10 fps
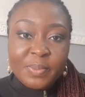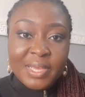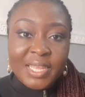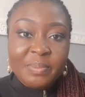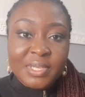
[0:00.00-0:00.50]

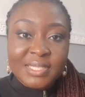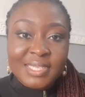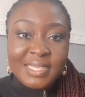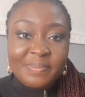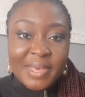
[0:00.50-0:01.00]
My name is
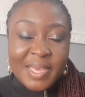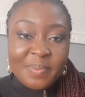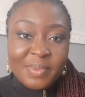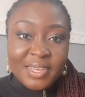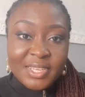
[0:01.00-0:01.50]
Chidima
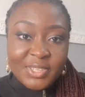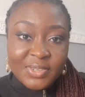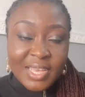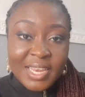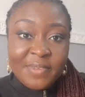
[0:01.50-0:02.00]

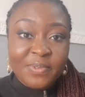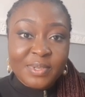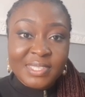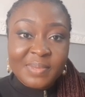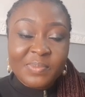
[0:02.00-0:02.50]
Igbinejan, and if
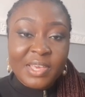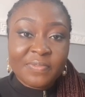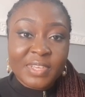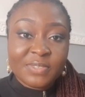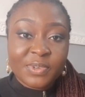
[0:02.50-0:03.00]
you're seeing my
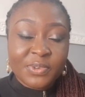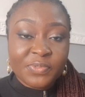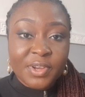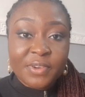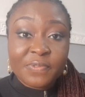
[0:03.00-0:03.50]
face for the
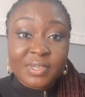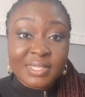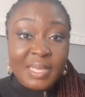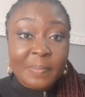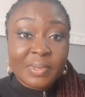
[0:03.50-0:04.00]
very
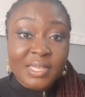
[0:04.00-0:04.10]
first time,